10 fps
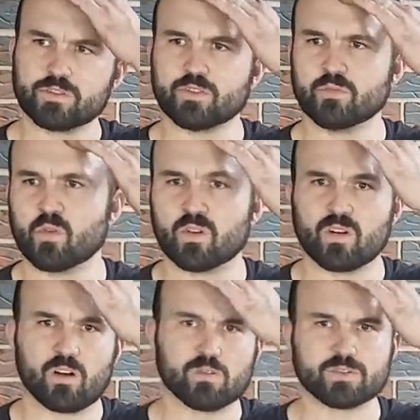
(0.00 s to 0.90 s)
more
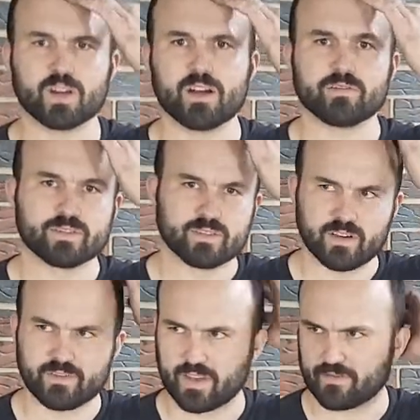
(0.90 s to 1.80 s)
all-wheel drive
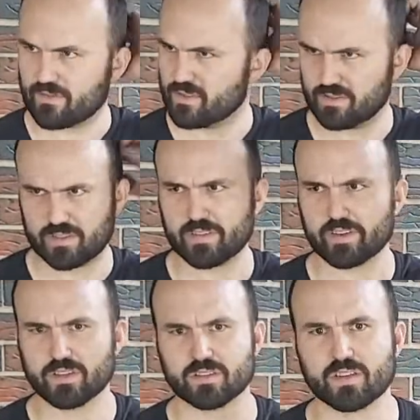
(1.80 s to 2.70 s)
stuff, like for your
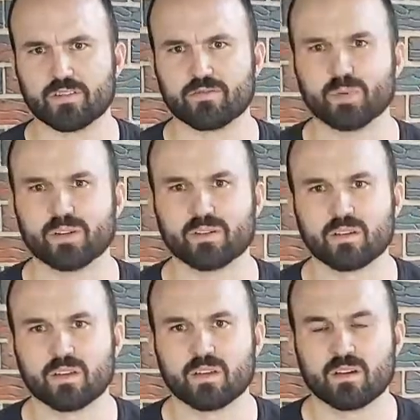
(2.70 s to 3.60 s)
Civic and stuff." But
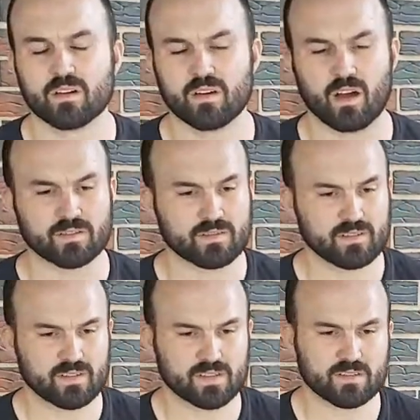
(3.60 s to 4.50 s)
honestly,
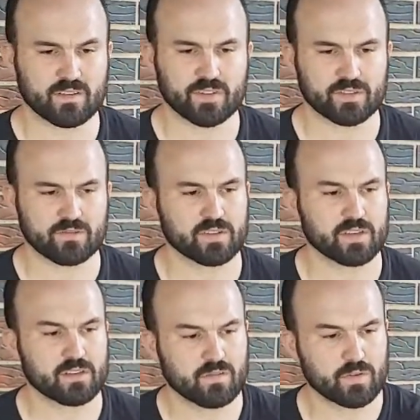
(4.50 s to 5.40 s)
that stuff doesn't really
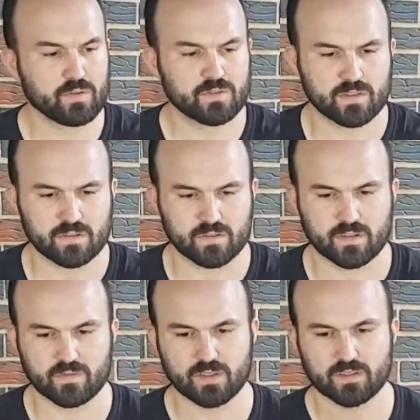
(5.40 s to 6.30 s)
get the views that the
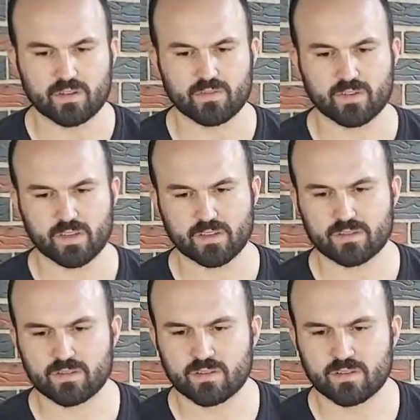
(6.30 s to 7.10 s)
CRV stuff gets.